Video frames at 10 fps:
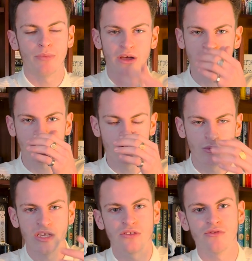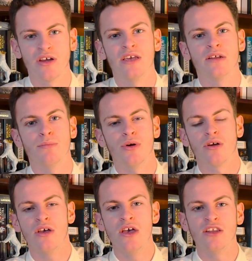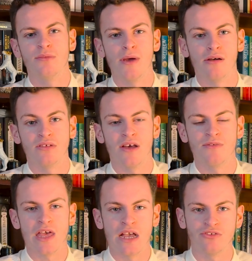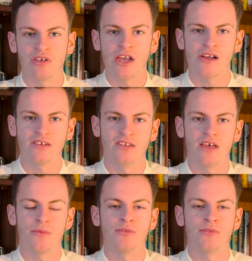but it's always great in a book to be able to have that extra character depth,